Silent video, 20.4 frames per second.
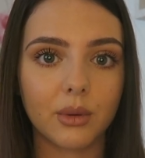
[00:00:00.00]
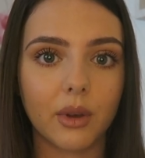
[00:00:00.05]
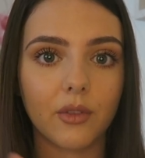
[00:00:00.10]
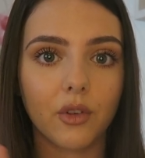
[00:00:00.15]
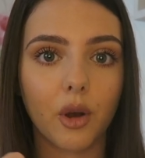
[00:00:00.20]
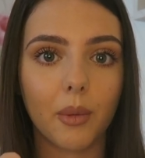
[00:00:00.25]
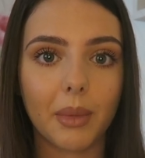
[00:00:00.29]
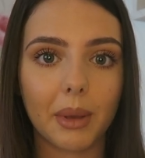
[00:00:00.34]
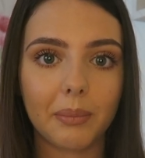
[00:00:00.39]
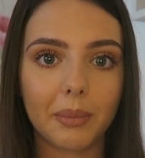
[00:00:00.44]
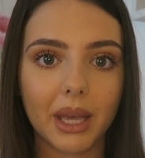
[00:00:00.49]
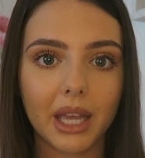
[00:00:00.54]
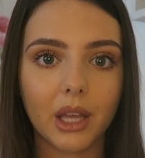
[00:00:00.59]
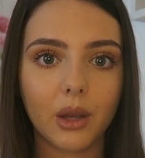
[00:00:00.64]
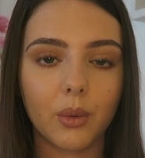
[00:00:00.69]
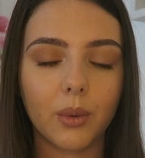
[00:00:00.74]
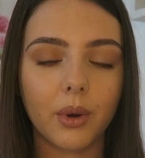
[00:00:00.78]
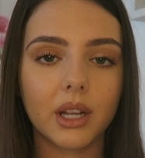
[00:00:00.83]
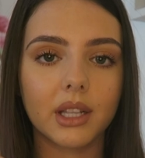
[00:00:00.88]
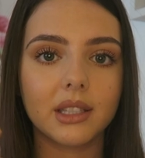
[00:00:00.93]
So I've got my
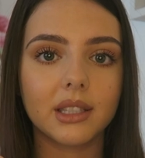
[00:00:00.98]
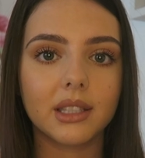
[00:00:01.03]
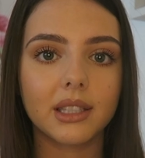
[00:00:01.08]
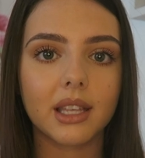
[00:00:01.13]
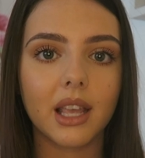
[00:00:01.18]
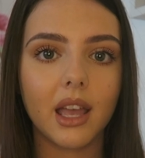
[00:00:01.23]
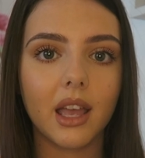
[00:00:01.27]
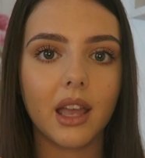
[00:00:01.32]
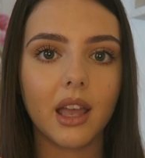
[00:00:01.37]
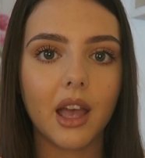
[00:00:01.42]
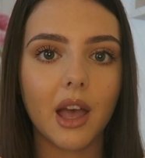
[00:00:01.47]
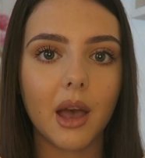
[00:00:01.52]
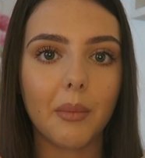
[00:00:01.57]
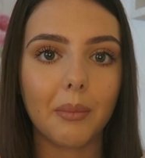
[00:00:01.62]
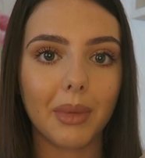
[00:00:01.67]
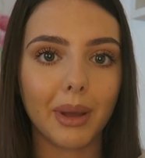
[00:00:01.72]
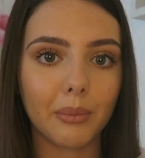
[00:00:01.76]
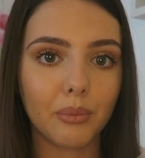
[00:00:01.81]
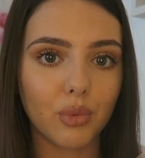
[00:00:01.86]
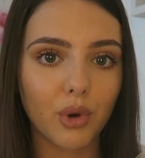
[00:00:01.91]
pink ones,
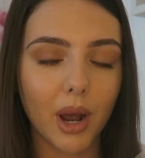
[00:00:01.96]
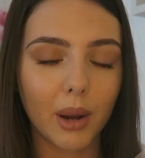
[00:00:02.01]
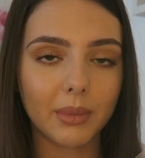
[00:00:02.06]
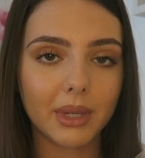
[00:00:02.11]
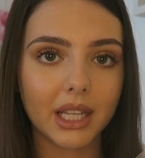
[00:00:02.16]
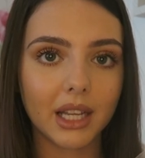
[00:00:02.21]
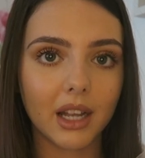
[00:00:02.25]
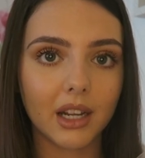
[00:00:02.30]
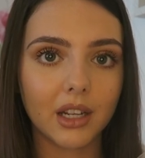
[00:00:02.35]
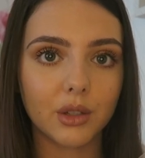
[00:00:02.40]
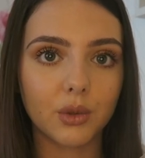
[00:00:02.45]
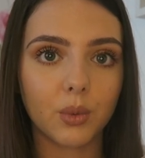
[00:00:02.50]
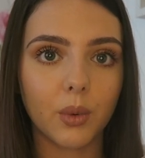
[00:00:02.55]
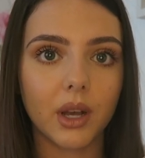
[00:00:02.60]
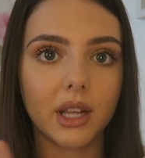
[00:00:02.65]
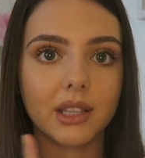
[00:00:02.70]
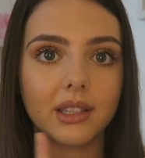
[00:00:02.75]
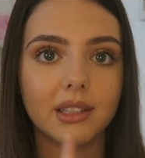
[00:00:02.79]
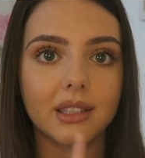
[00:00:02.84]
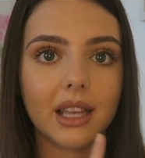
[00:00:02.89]
my brownie coloured
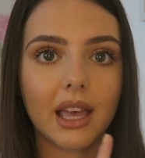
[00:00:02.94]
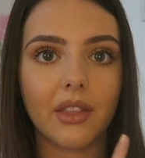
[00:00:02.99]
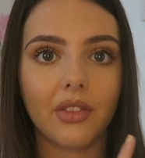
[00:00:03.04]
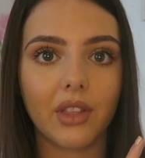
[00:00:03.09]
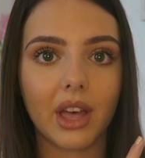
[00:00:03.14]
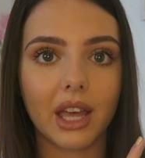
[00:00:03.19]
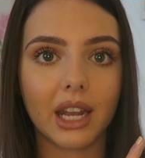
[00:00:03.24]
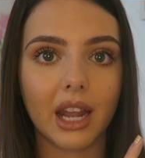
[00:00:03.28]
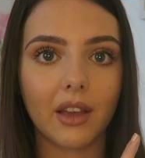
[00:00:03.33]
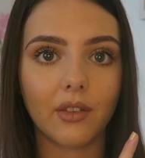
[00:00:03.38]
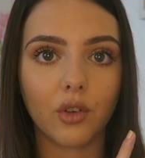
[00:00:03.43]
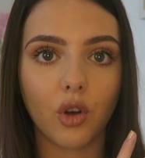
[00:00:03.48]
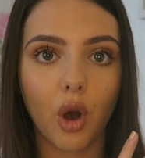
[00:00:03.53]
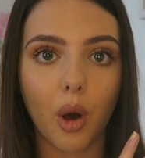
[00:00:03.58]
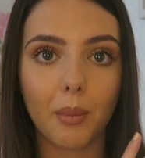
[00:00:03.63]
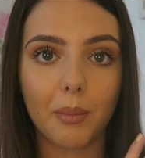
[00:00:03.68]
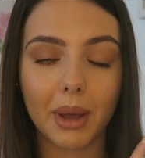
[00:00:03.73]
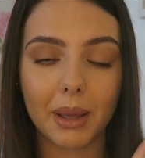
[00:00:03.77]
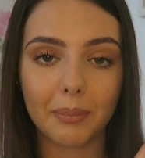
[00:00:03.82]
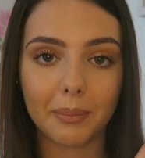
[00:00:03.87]
ones, and then I've
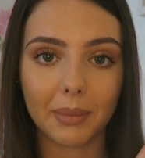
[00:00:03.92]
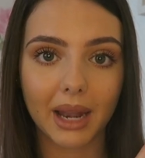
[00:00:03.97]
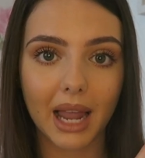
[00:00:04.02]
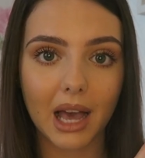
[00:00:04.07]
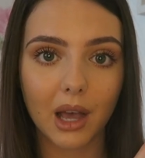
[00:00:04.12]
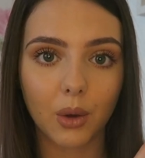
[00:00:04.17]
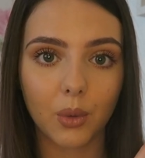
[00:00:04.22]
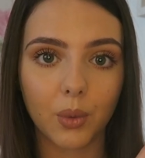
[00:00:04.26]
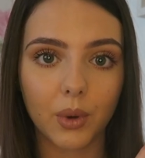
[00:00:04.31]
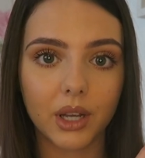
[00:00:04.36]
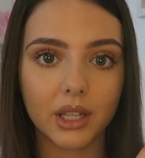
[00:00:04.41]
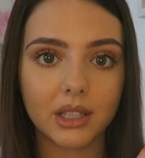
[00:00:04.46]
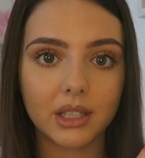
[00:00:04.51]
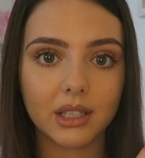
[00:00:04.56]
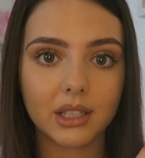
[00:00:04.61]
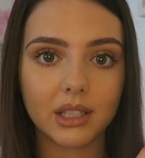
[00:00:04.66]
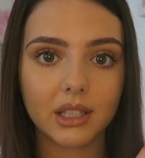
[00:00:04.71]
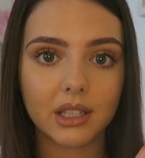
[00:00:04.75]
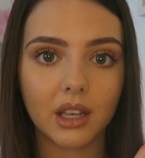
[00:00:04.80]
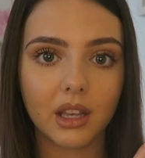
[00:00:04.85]
got my black
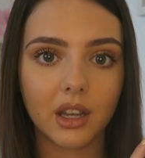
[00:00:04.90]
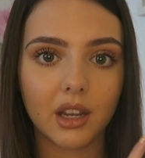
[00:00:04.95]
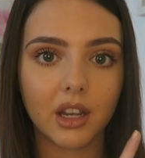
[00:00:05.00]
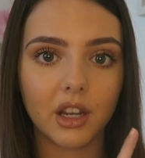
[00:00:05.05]
ones.